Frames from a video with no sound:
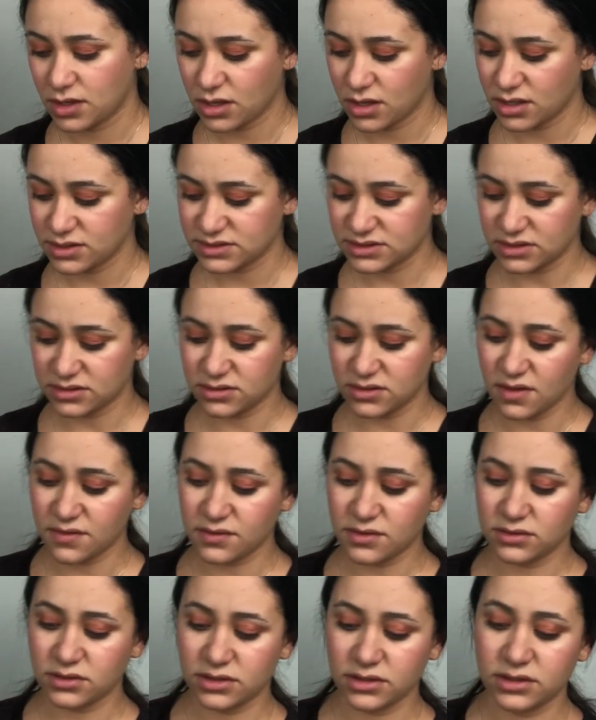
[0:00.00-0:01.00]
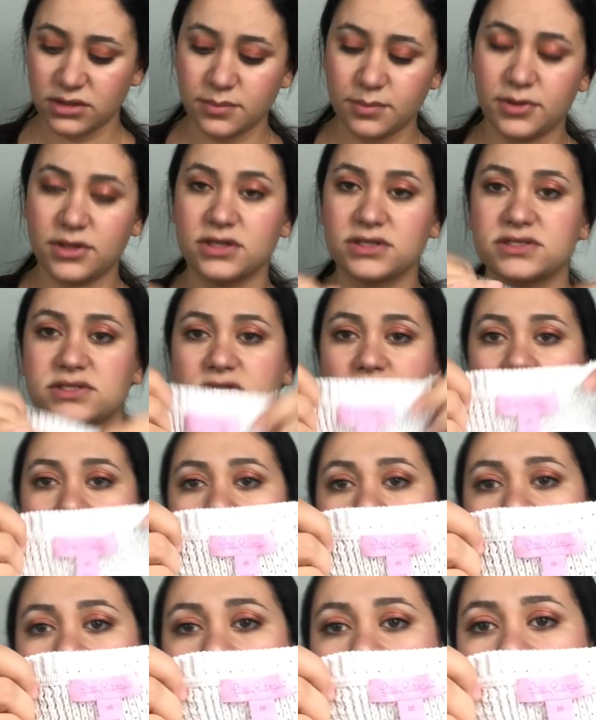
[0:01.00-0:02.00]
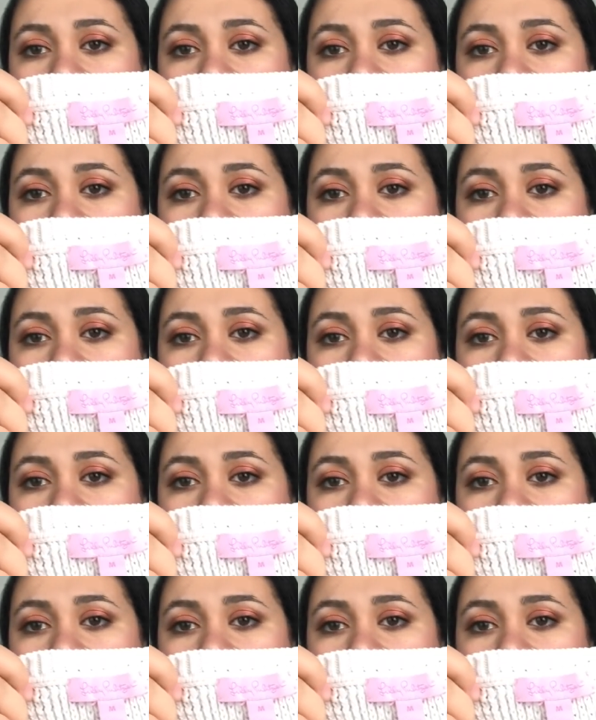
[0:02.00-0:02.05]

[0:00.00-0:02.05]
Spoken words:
It's another Lily Pulitzer.